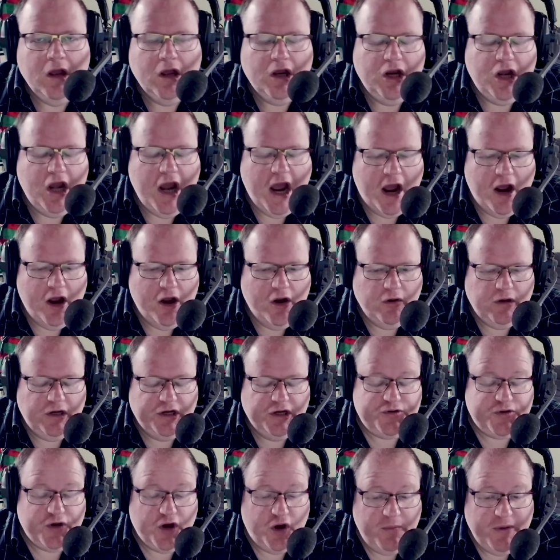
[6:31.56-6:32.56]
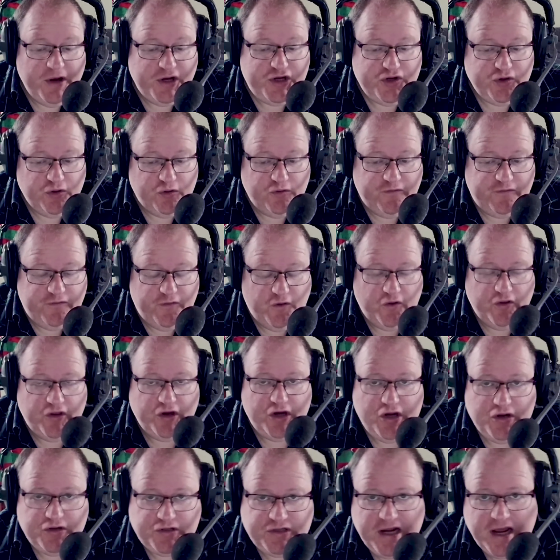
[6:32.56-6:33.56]
No Latrell Mitchell for the
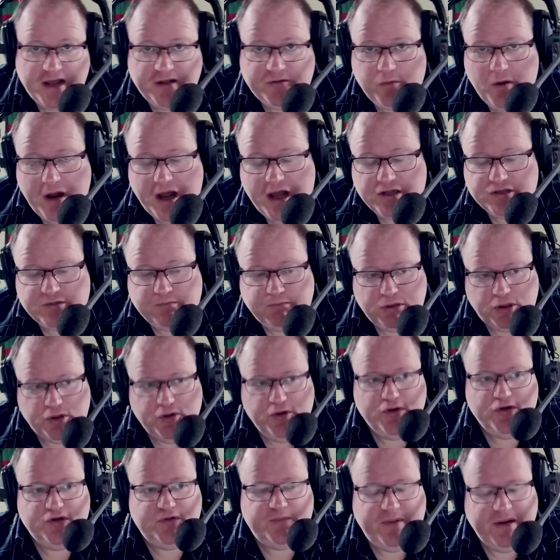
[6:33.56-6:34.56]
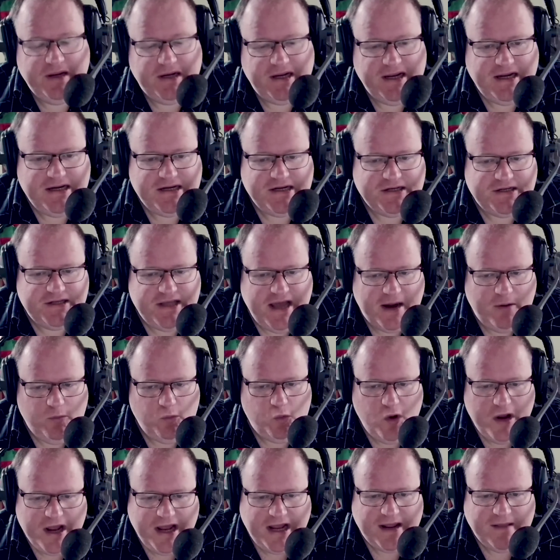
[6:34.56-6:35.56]
New South Wales Blues, Billy. Does that
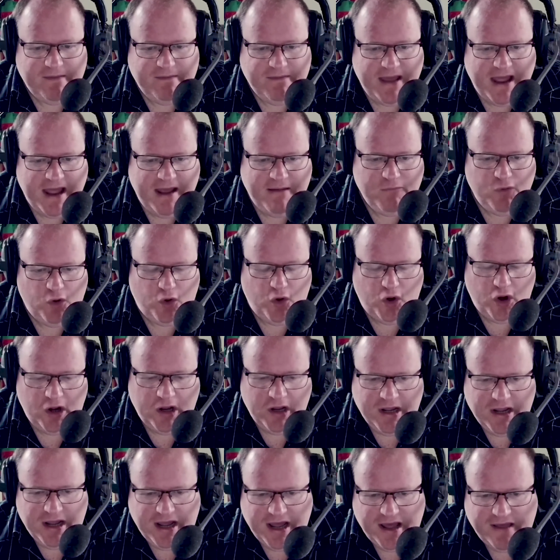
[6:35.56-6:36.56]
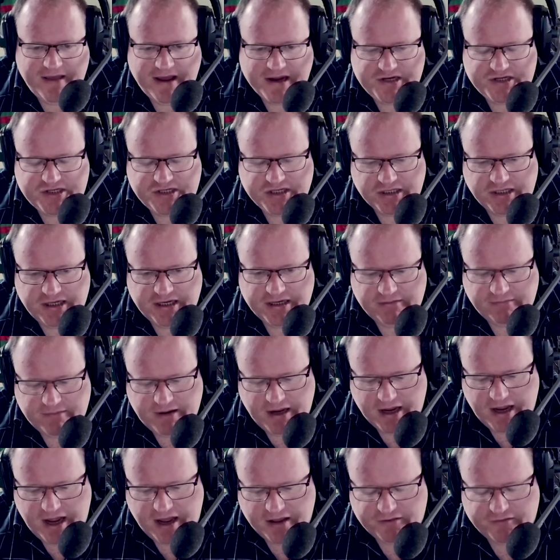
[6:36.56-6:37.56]
weaken them, or are they still
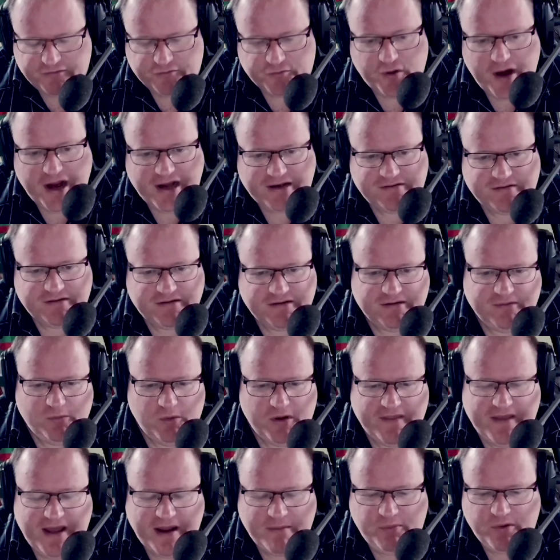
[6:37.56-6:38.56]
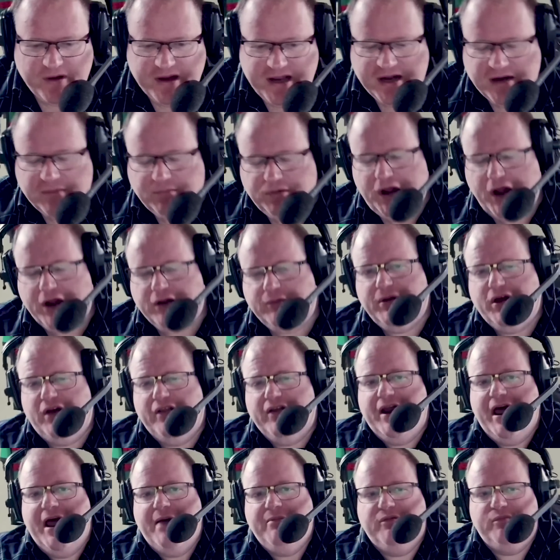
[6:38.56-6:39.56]
a threat when they bring in a bloke by
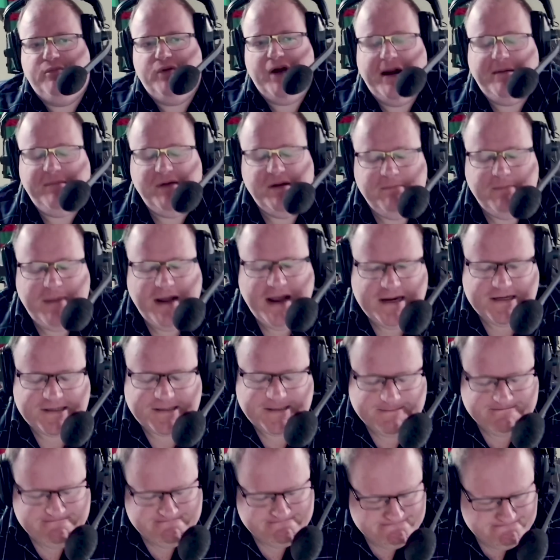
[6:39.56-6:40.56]
the name of Bradman Best?